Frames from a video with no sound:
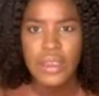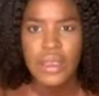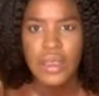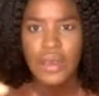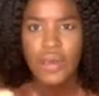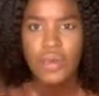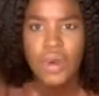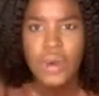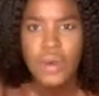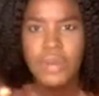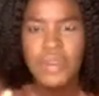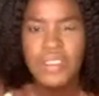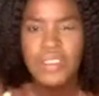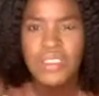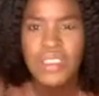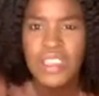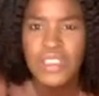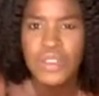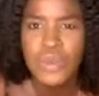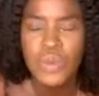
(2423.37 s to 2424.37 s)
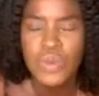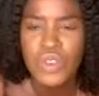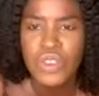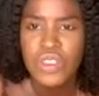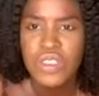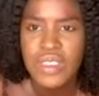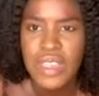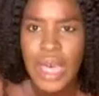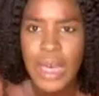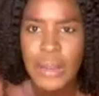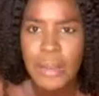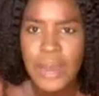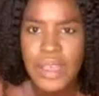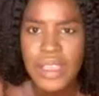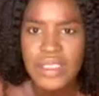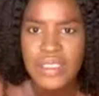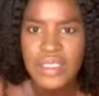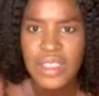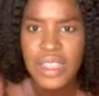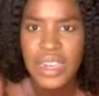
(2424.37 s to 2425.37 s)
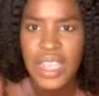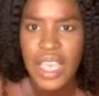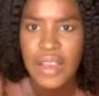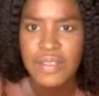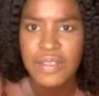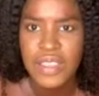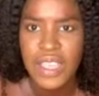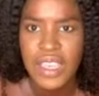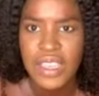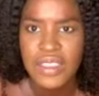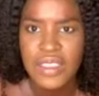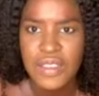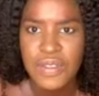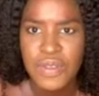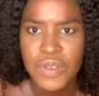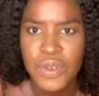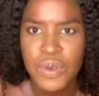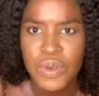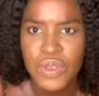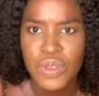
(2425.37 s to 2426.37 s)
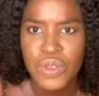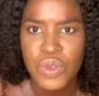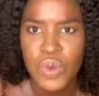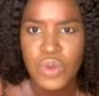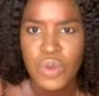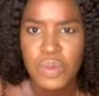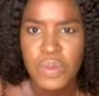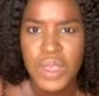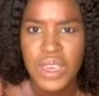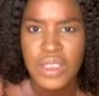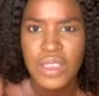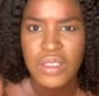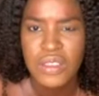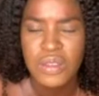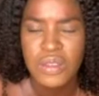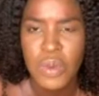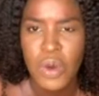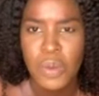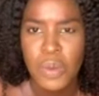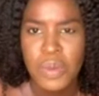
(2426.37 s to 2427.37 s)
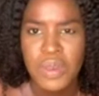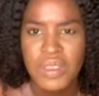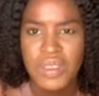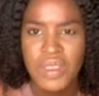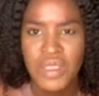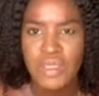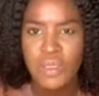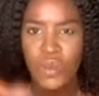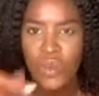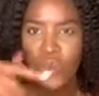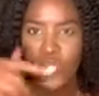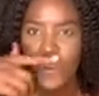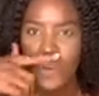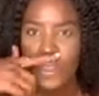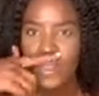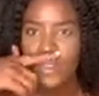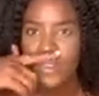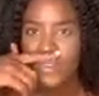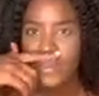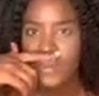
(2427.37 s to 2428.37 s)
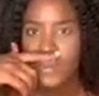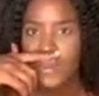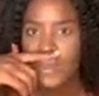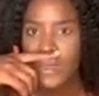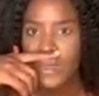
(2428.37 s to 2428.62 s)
What business would you start personally after interviewing so many small business owners?